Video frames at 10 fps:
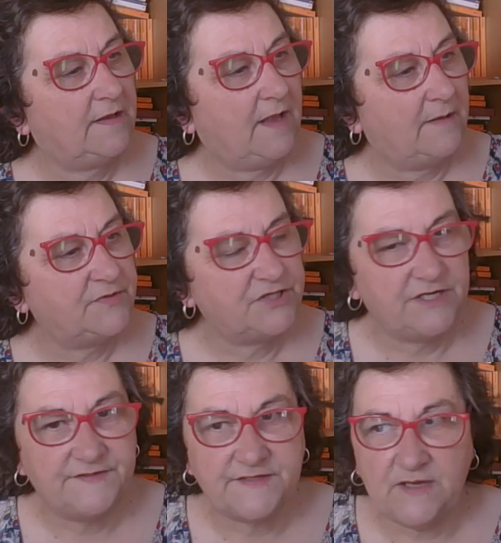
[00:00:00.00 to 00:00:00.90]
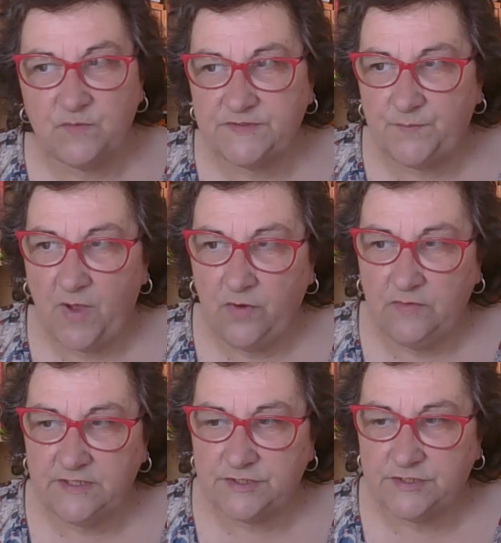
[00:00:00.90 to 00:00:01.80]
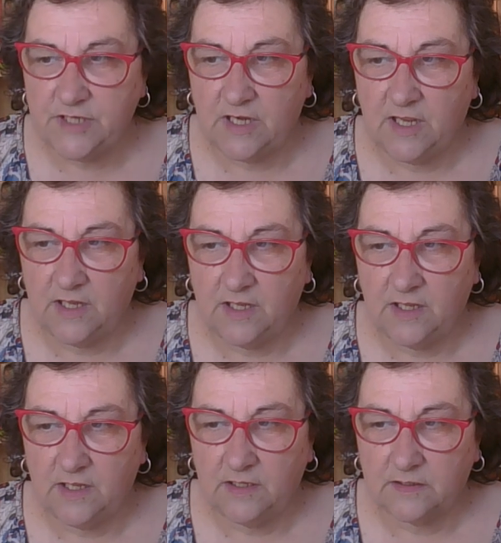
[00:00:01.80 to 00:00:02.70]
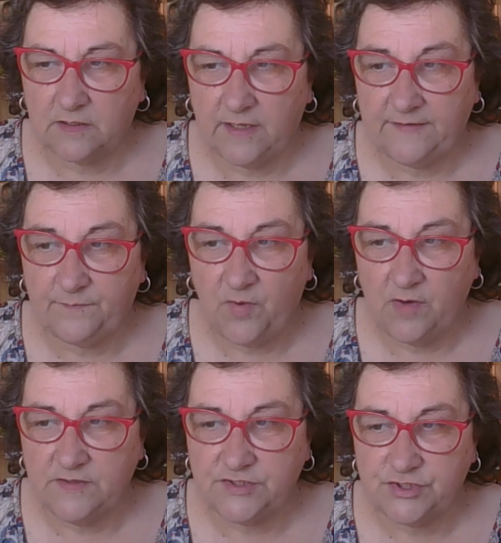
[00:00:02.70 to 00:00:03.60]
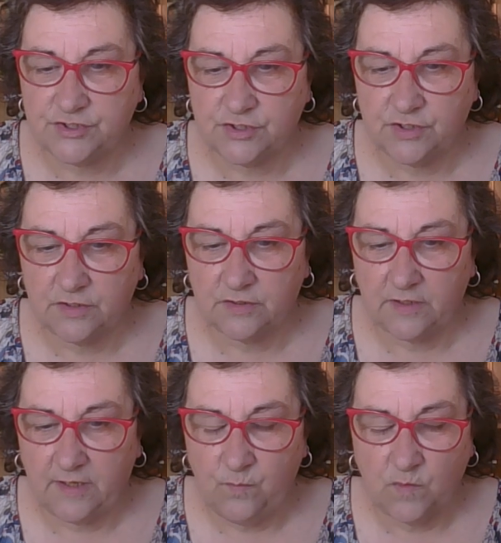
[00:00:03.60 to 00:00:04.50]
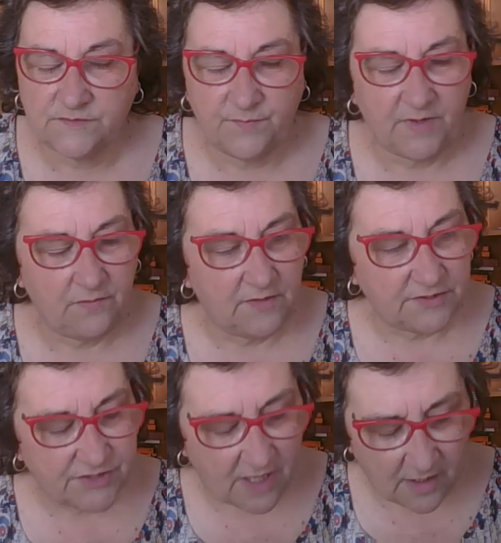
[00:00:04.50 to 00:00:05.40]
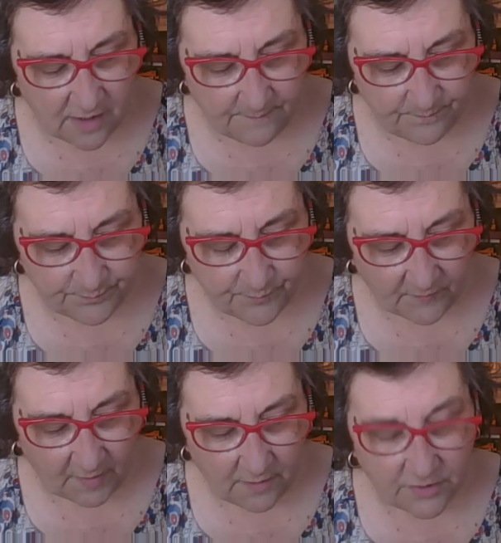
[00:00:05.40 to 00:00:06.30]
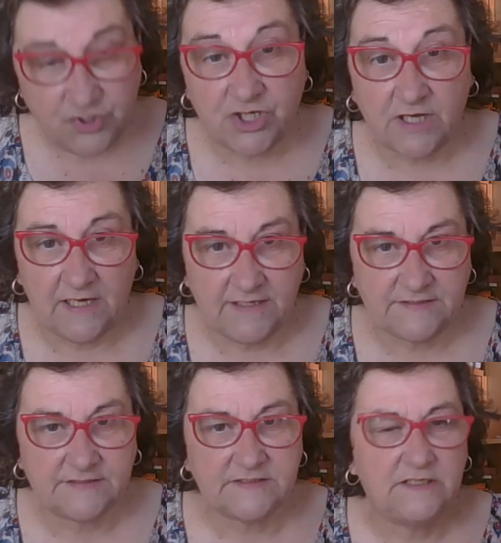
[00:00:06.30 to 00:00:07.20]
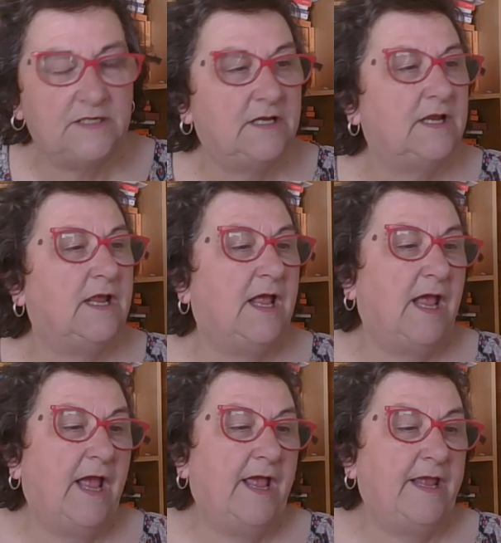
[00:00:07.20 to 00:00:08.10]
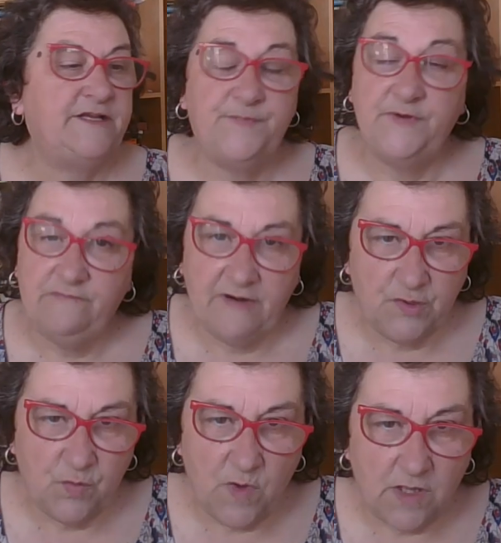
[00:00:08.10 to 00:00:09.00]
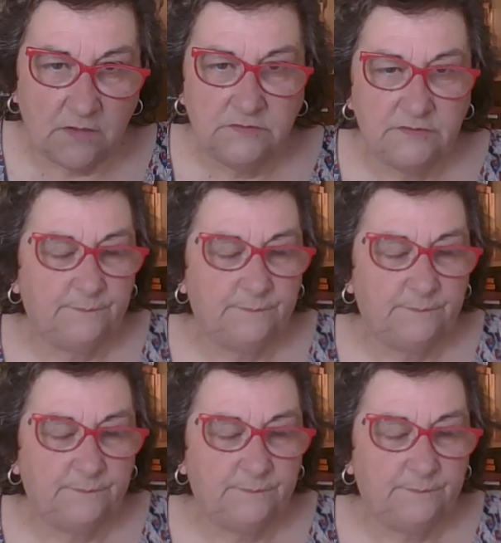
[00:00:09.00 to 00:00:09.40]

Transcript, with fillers: Kapuscinski was a Polish, uh, is Polish, he was a Polish um, journalist. He's been around the world